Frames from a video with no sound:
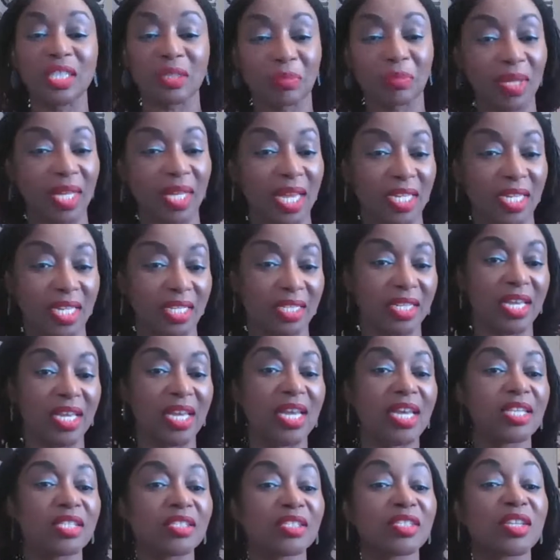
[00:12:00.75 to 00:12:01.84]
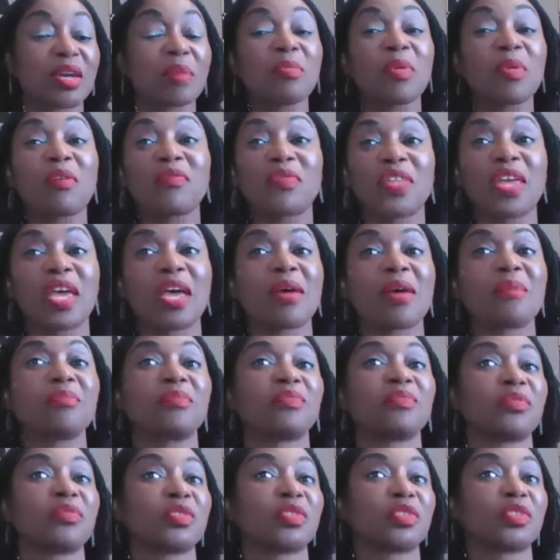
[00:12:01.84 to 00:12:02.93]
planning, some of them
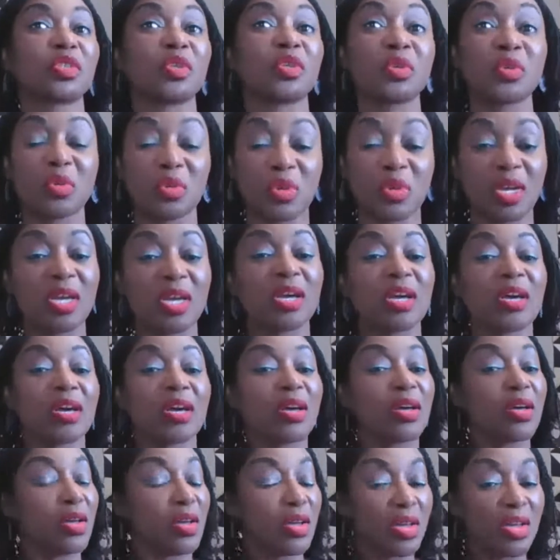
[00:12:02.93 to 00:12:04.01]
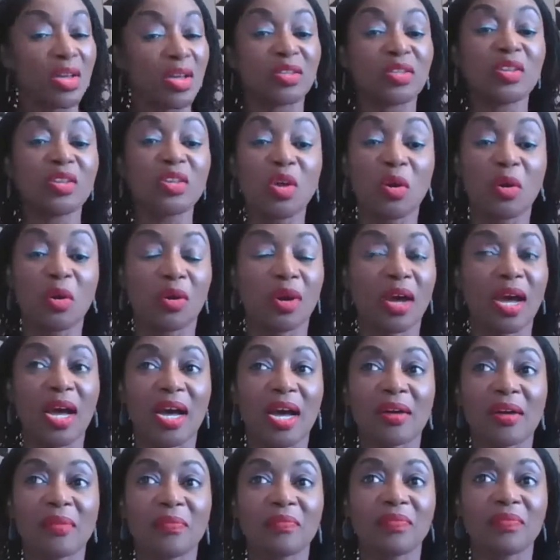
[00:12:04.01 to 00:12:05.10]
to, you know,
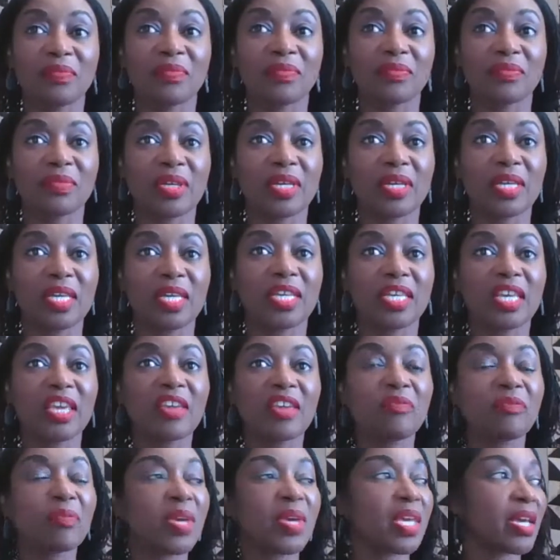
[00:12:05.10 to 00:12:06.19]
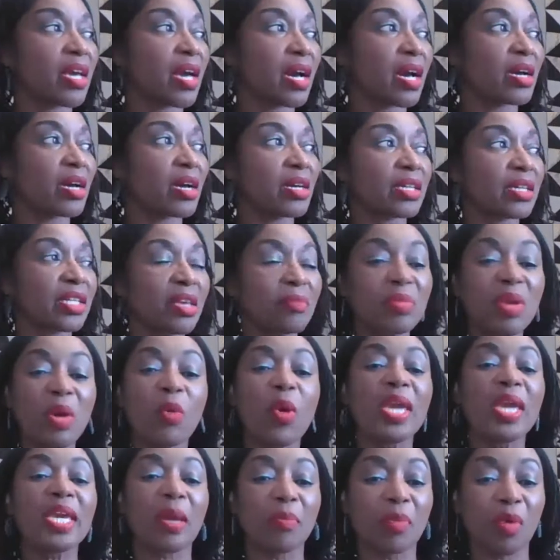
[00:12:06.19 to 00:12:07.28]
um, give me a
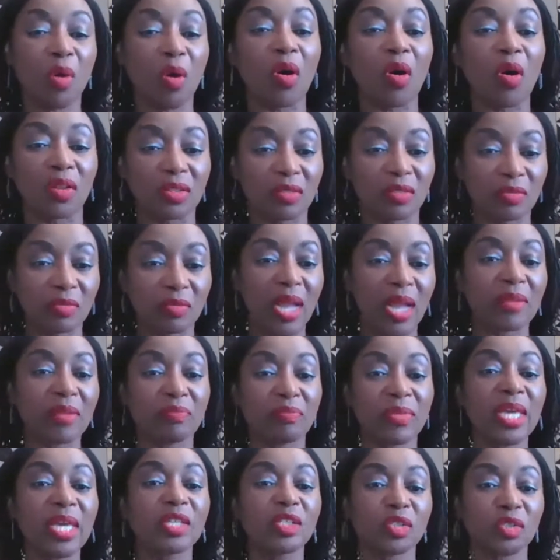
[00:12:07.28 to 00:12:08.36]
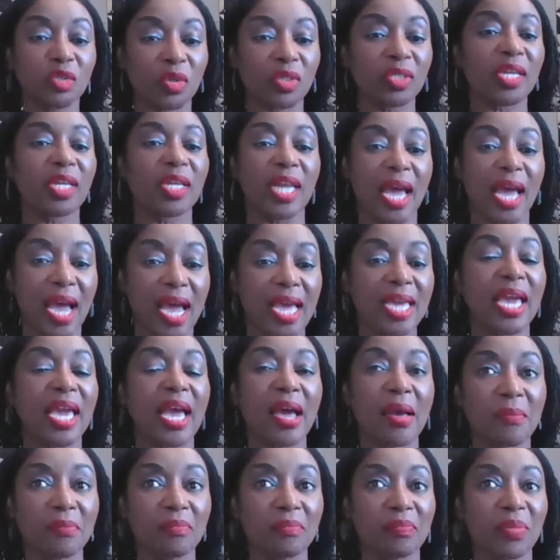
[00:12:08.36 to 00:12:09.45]
wake up call, right? Make sure that I
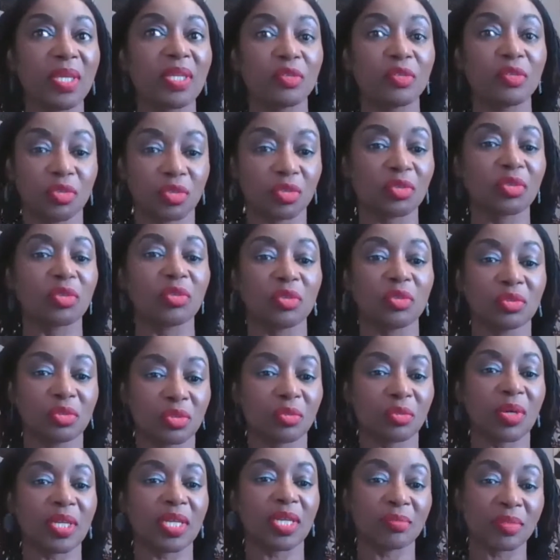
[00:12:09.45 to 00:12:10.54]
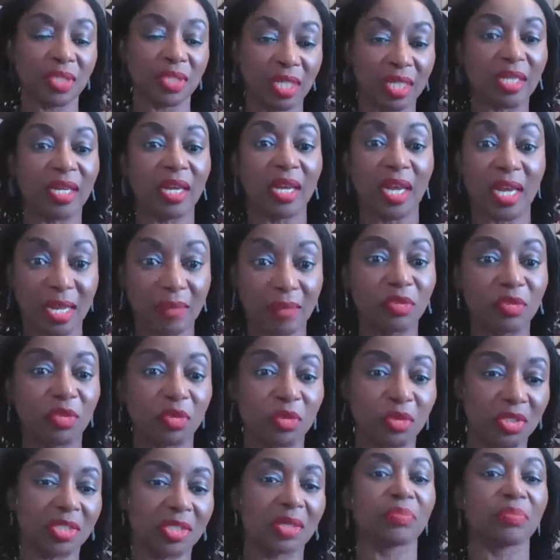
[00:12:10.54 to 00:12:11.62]
am being true to what I'm saying and I'm
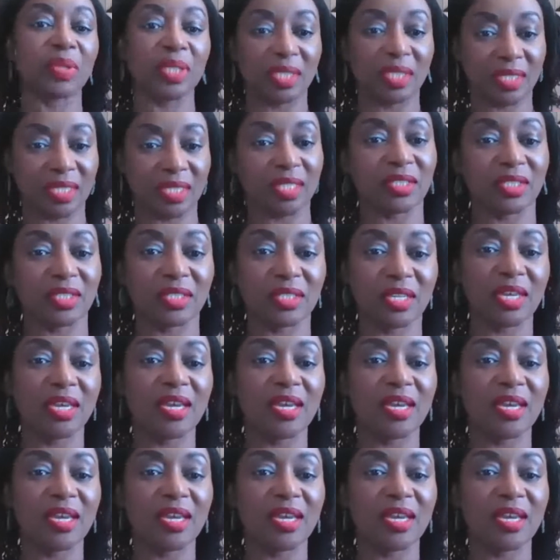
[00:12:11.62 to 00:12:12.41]
true to the business.